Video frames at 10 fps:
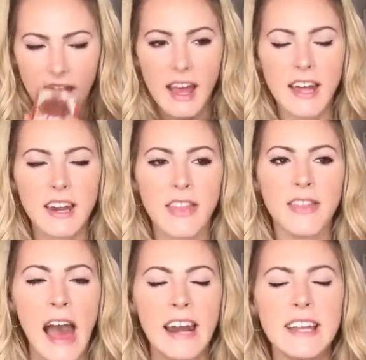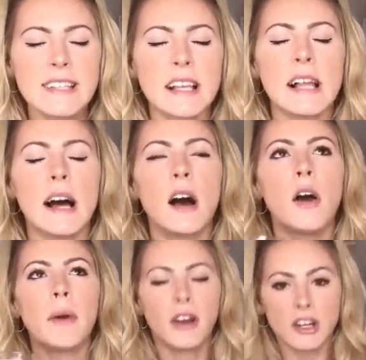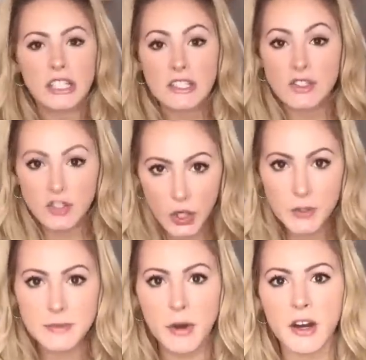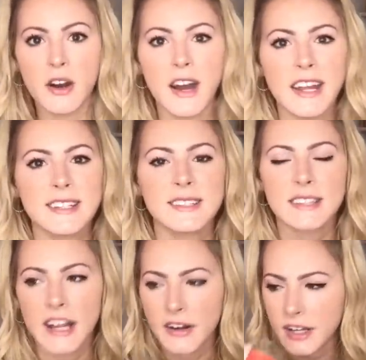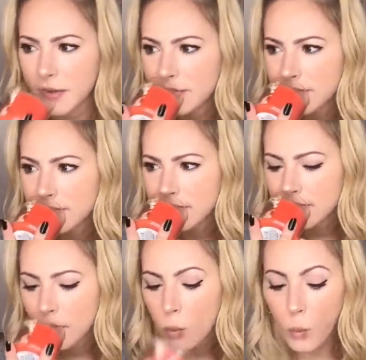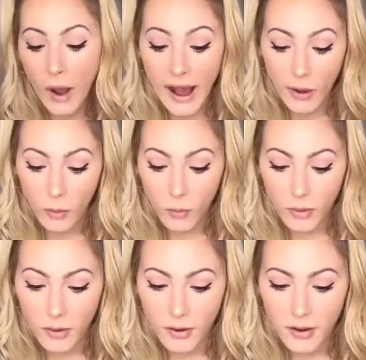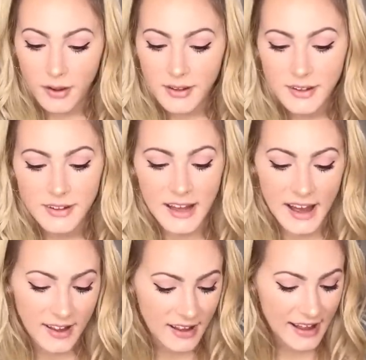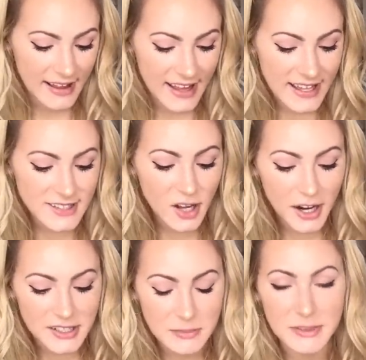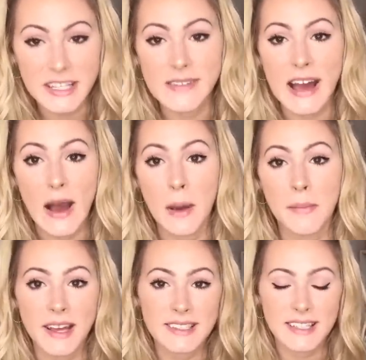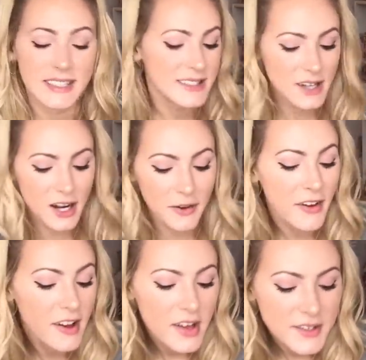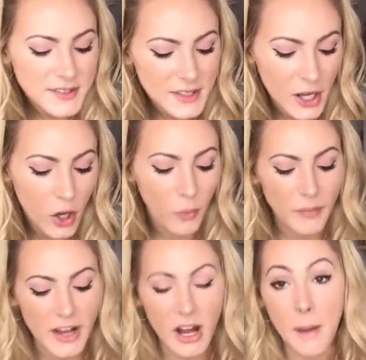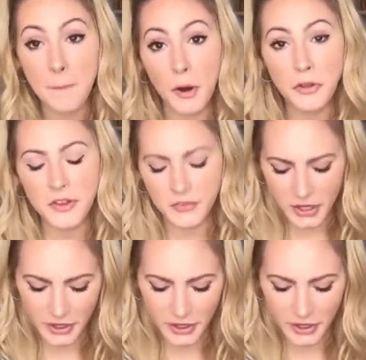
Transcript: and that is, oh my gosh, it's so spot on, it's scary. Wow. Yeah, it's hard to believe how amazing these are. So I got both of